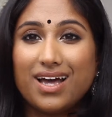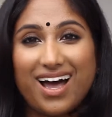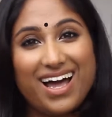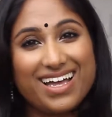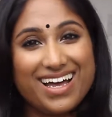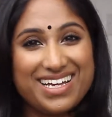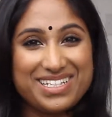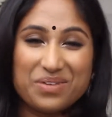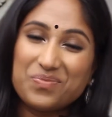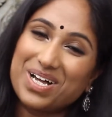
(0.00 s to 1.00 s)
Hi guys
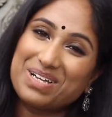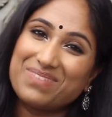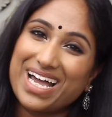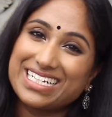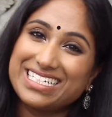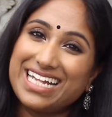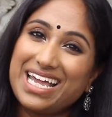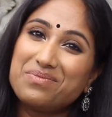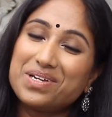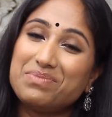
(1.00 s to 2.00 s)
and welcome back.
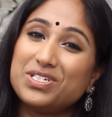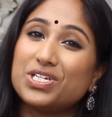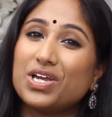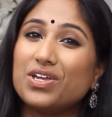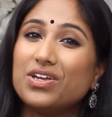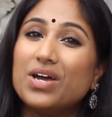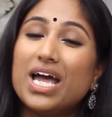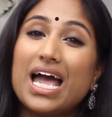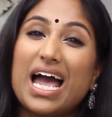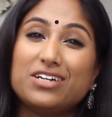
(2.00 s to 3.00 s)
Today I'm going to be showing you
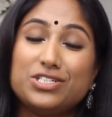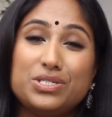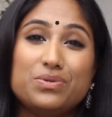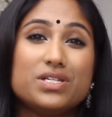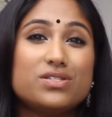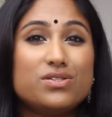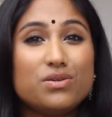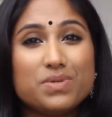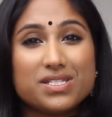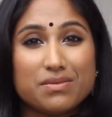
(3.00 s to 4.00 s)
how to do a
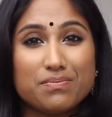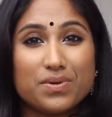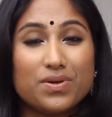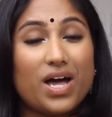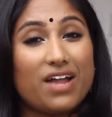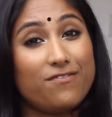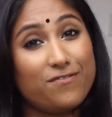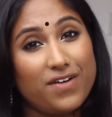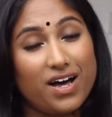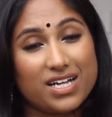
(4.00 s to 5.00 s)
super simple and
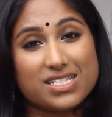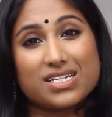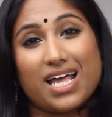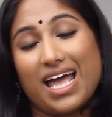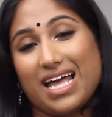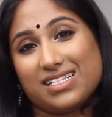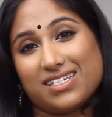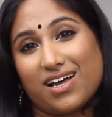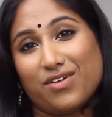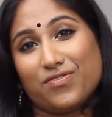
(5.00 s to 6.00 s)
fast
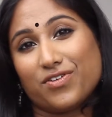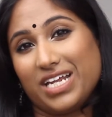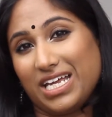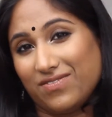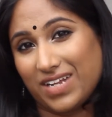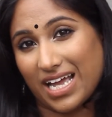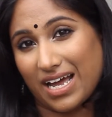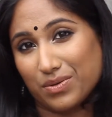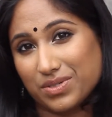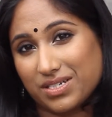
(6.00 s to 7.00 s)
hairstyle for an evening
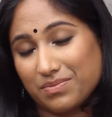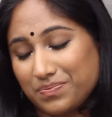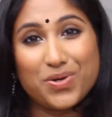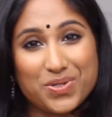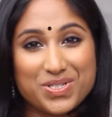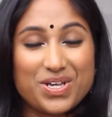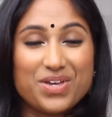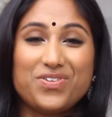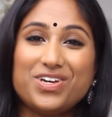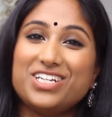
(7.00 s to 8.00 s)
out. Also,
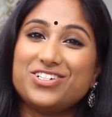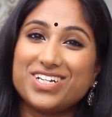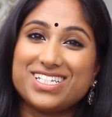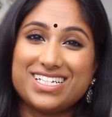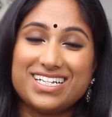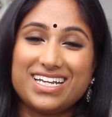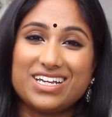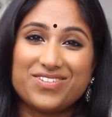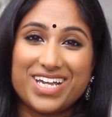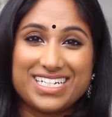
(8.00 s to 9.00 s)
if you're interested in
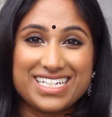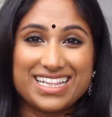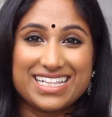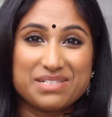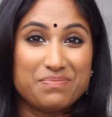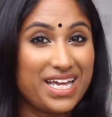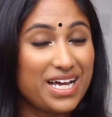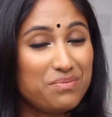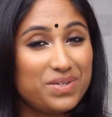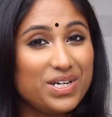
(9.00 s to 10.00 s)
creating this
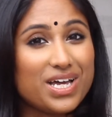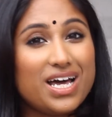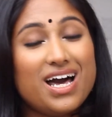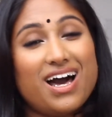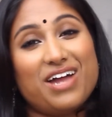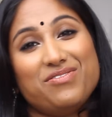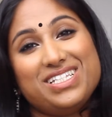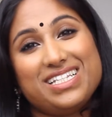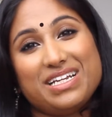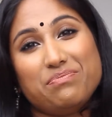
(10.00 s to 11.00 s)
makeup look, I
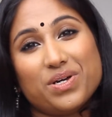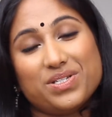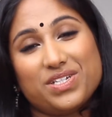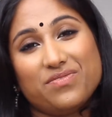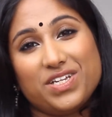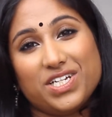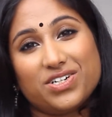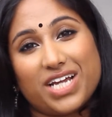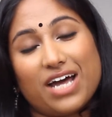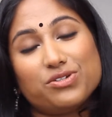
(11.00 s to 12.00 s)
recently posted a video
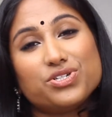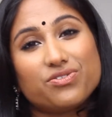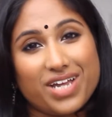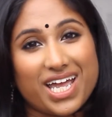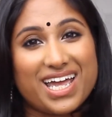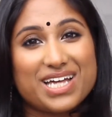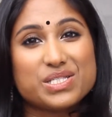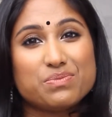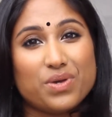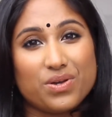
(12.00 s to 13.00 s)
on how to create a
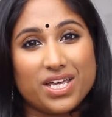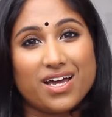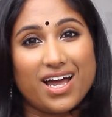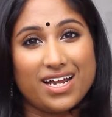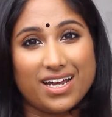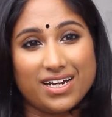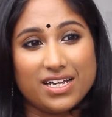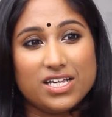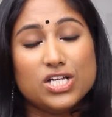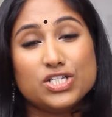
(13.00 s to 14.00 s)
smoky
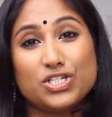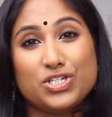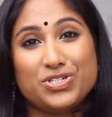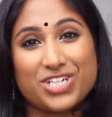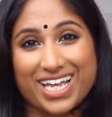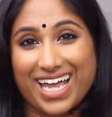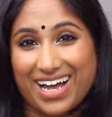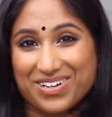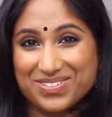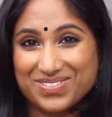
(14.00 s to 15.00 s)
eyeliner, so do check it
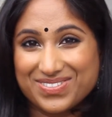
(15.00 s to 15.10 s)
out.